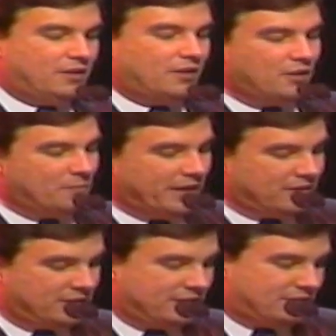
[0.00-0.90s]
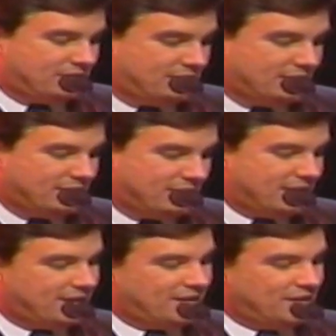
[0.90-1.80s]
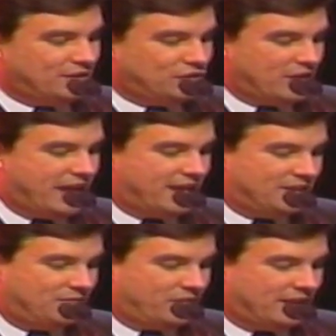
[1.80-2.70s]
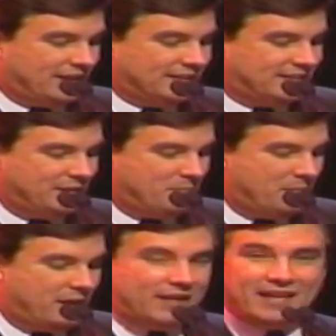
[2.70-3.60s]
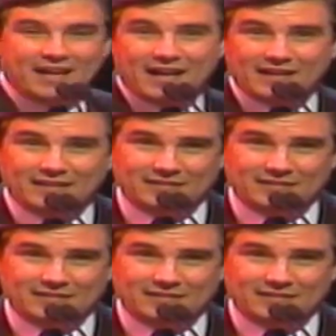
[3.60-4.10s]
Oh my goodness. Jan Valentimeliga.